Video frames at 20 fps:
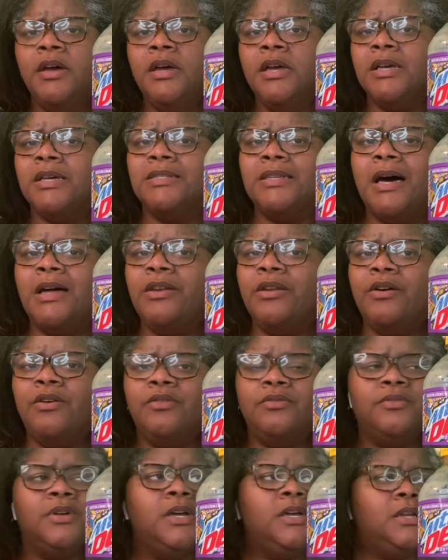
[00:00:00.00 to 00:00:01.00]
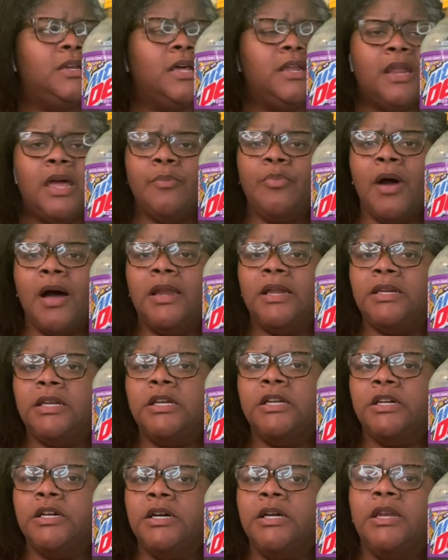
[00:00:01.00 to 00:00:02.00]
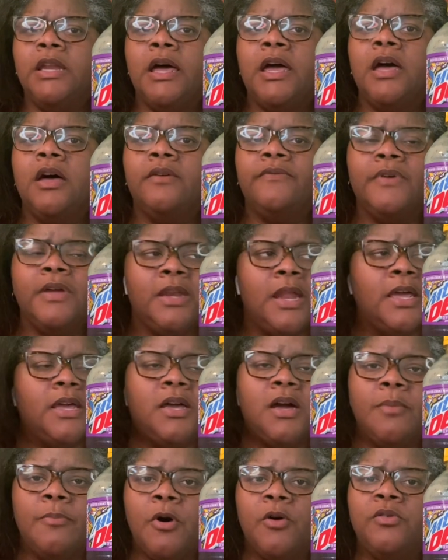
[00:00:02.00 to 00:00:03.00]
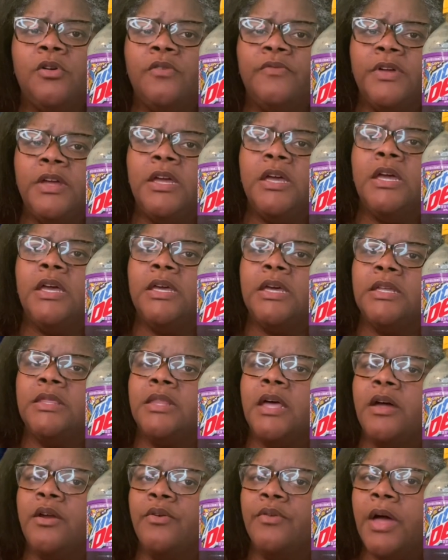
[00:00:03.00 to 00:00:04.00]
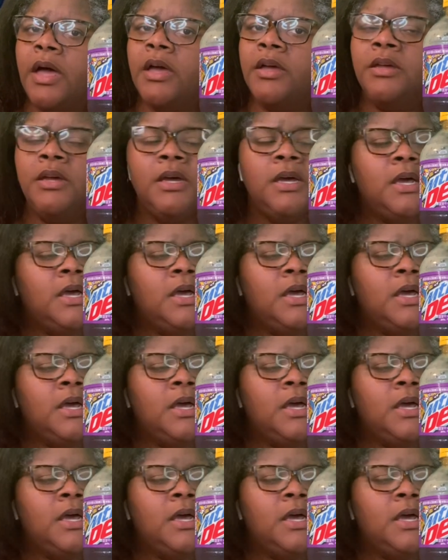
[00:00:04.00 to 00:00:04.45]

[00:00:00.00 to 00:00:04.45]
Because I know that they probably need a good laugh and they can come on over here and get that, okay?